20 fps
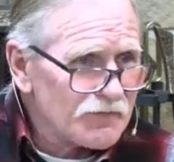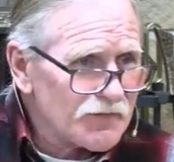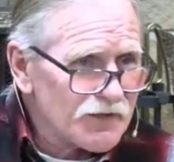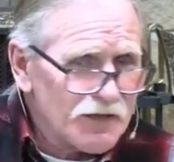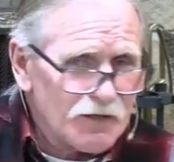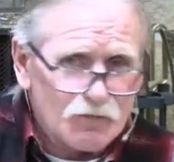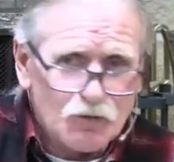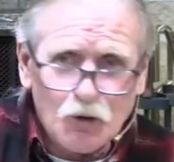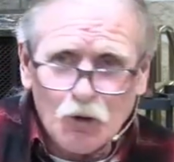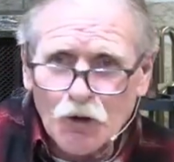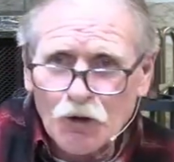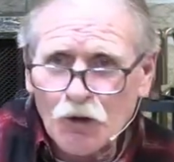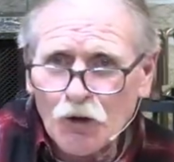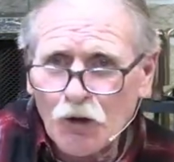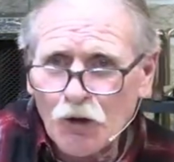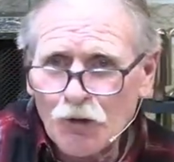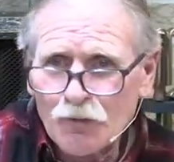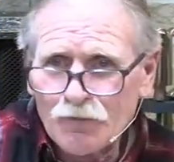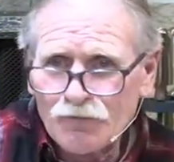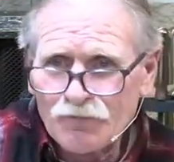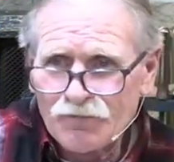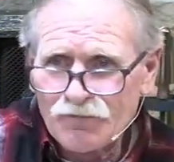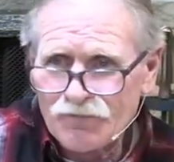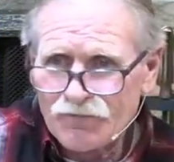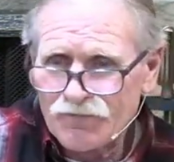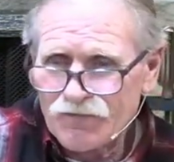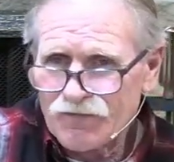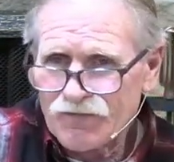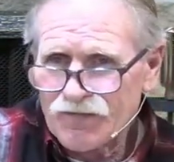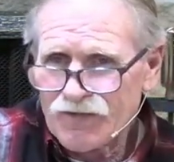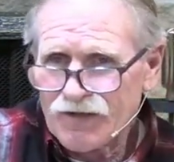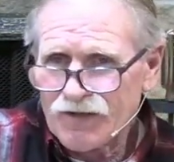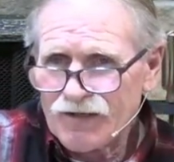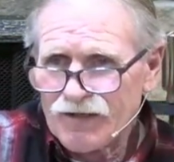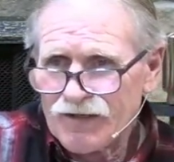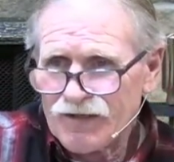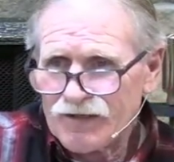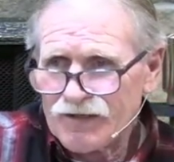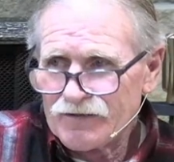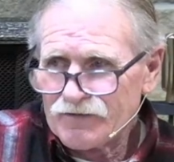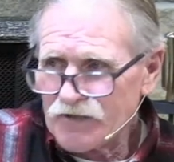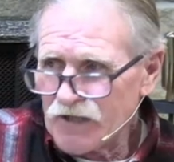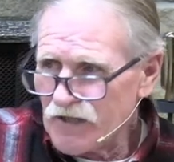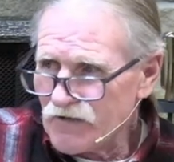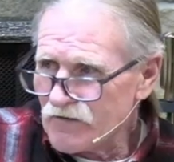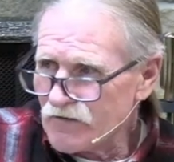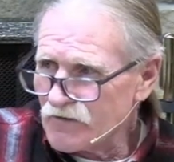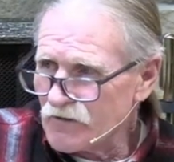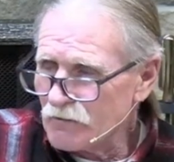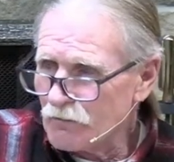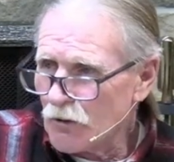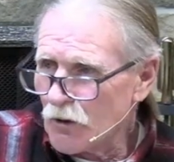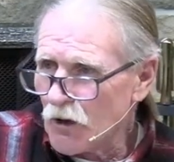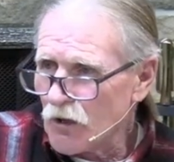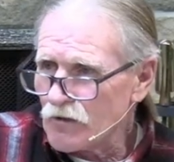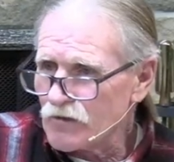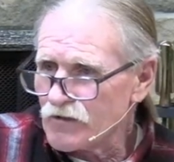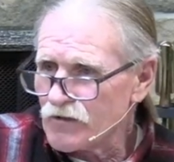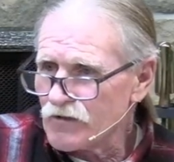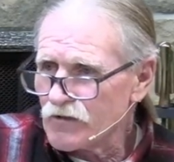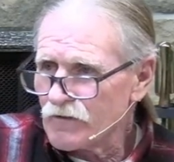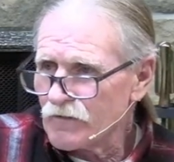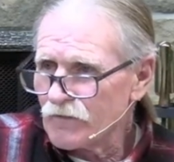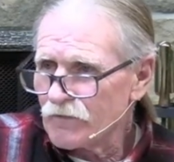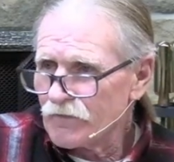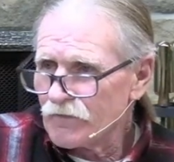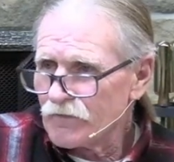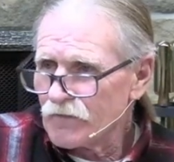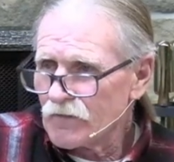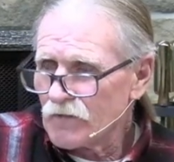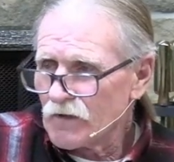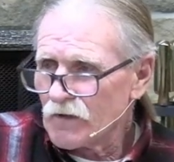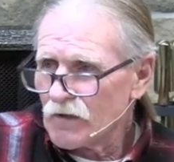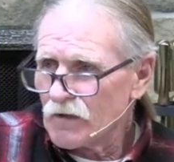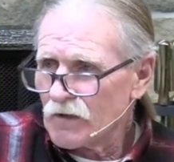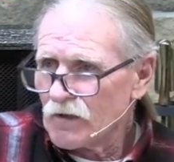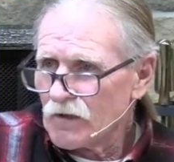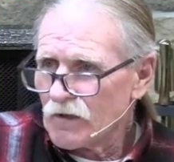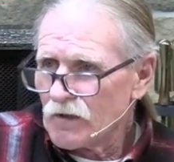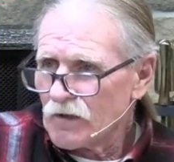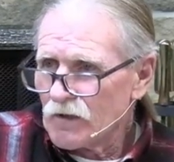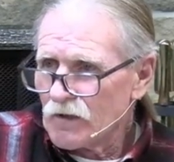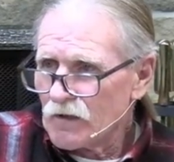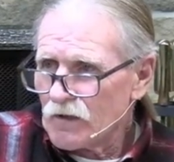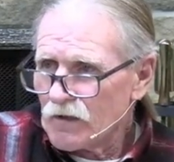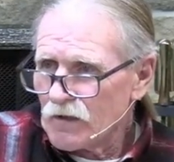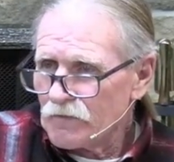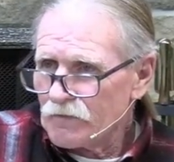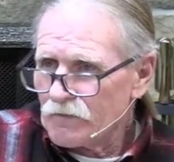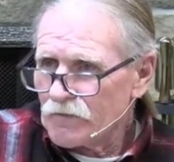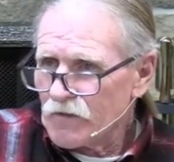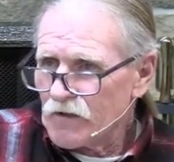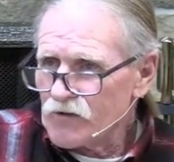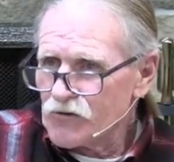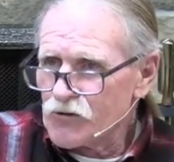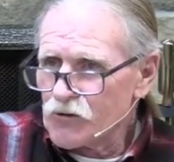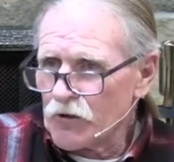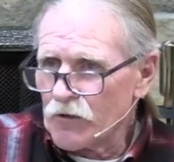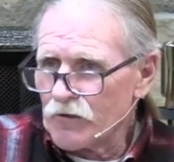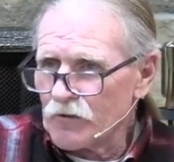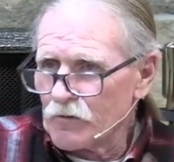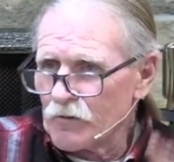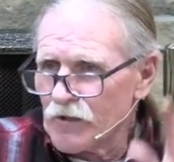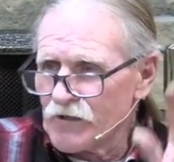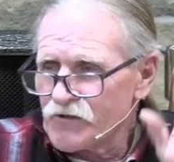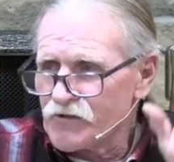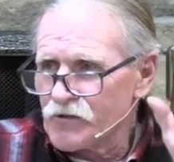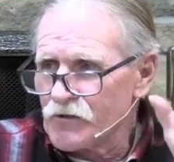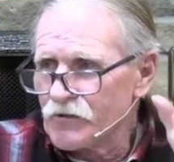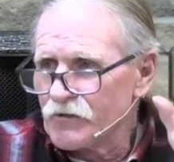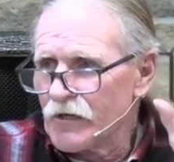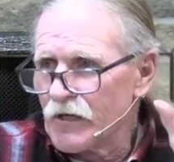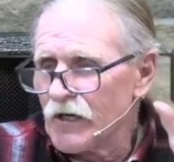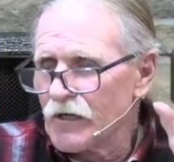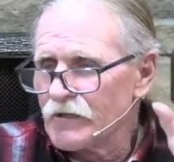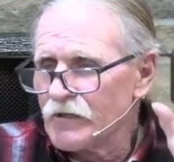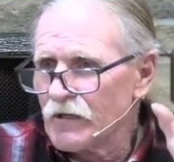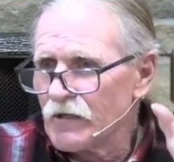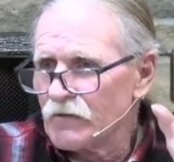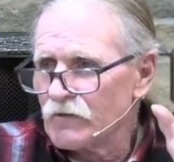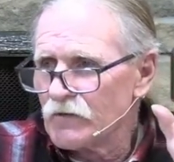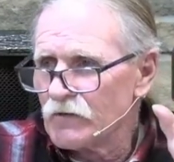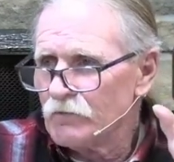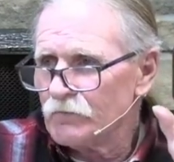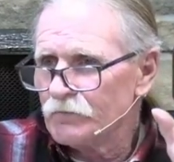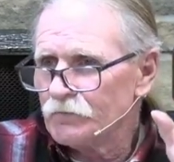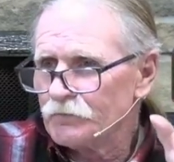I'm going home. Nathan departs. Enjoy the rest of your day, David,